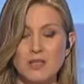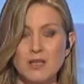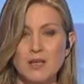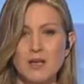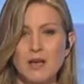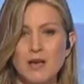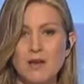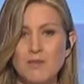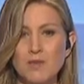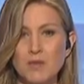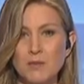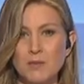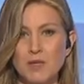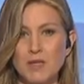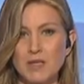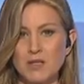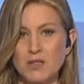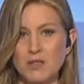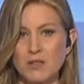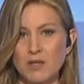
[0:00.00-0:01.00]
of the
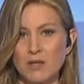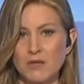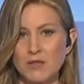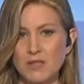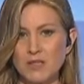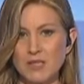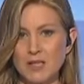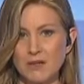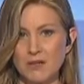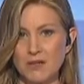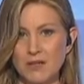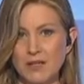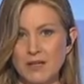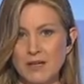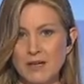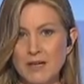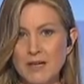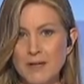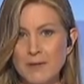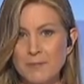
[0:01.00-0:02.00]
Minister of Interior.
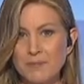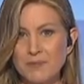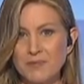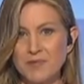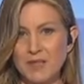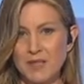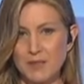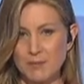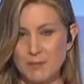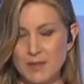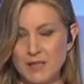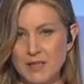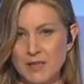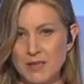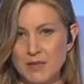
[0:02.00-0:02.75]
The immediate